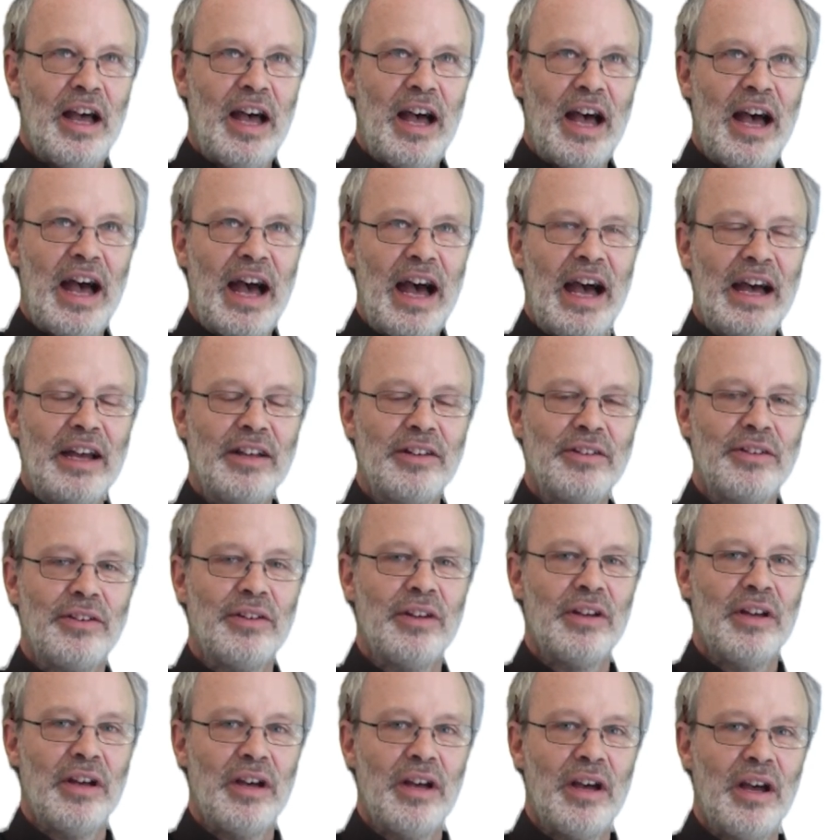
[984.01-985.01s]
and
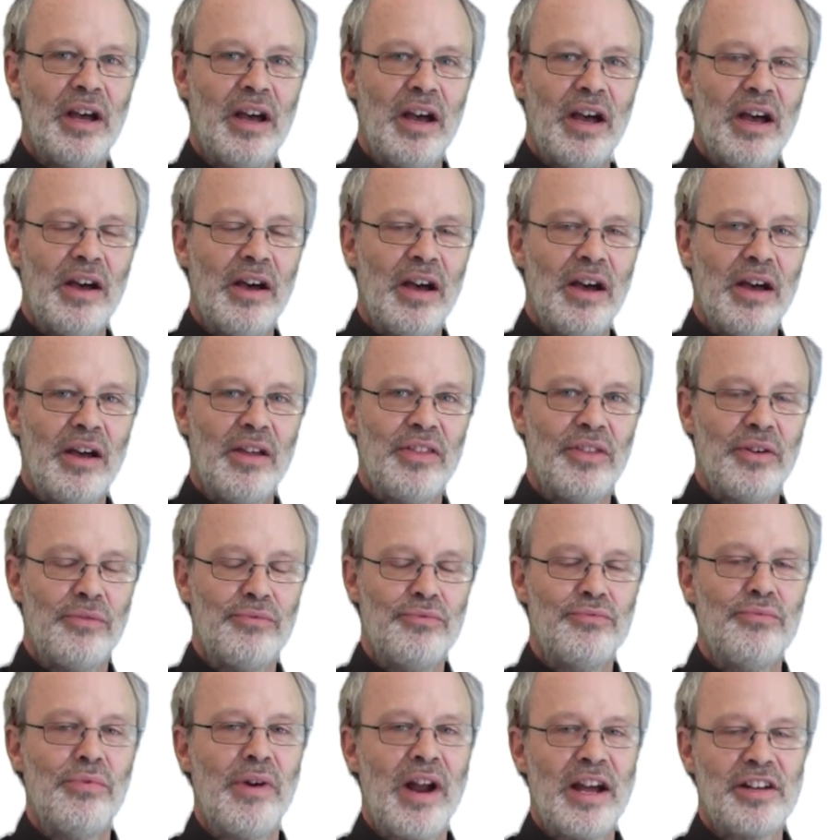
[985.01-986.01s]
the
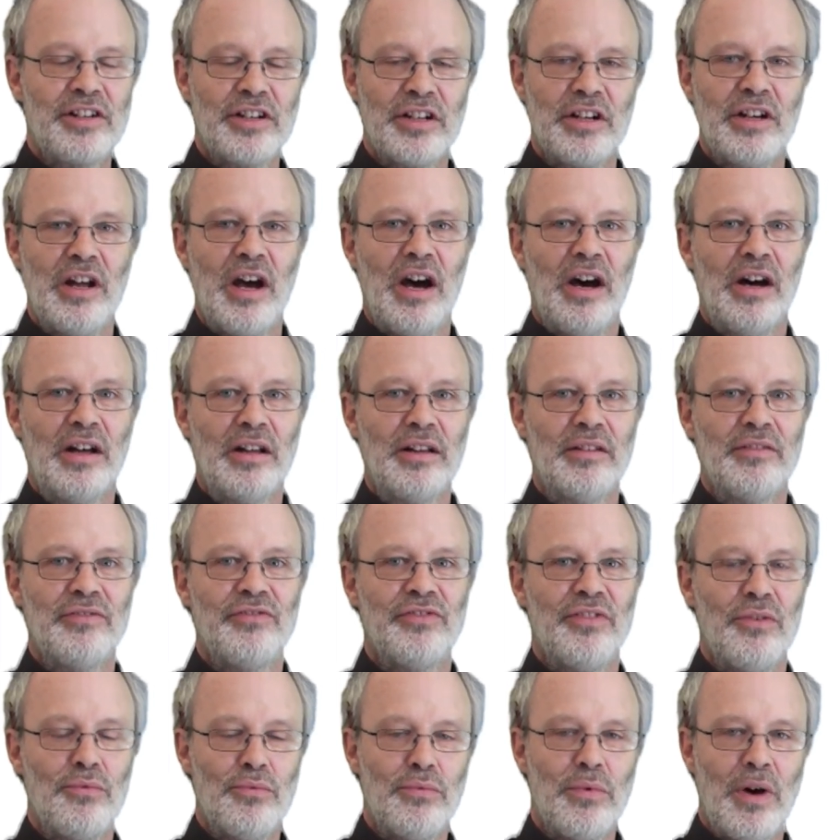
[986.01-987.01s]
rationale
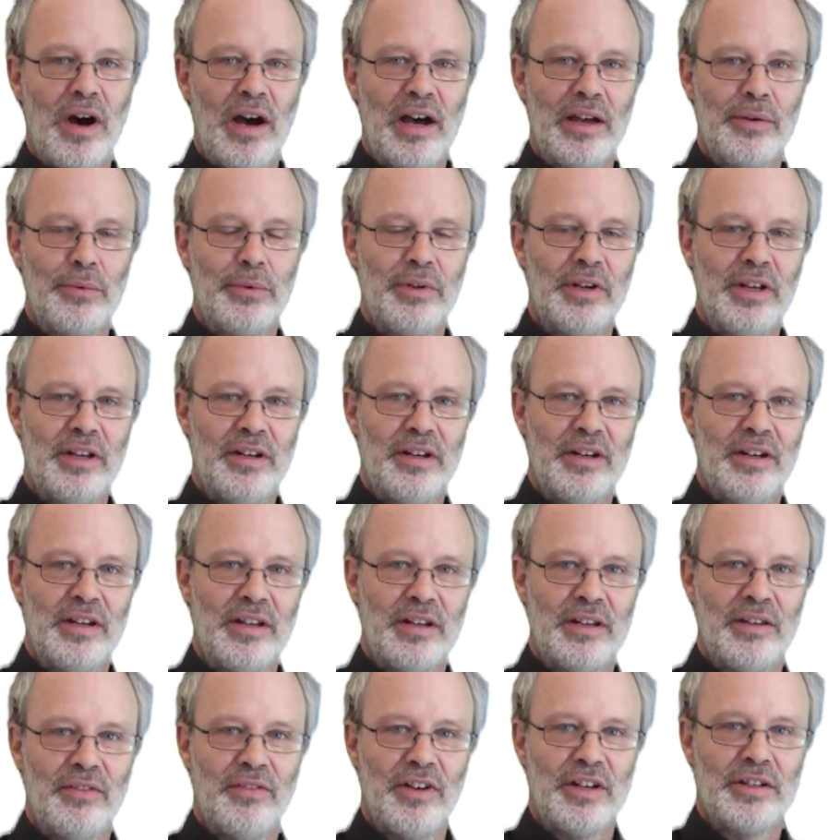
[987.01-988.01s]
for why we need an
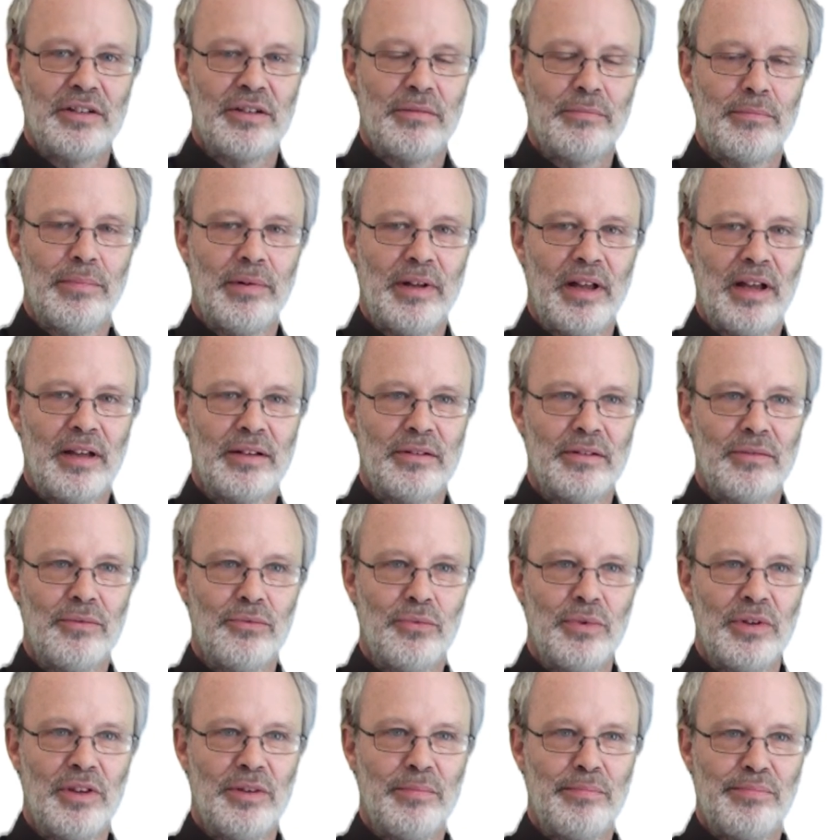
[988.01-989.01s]
intervention plan with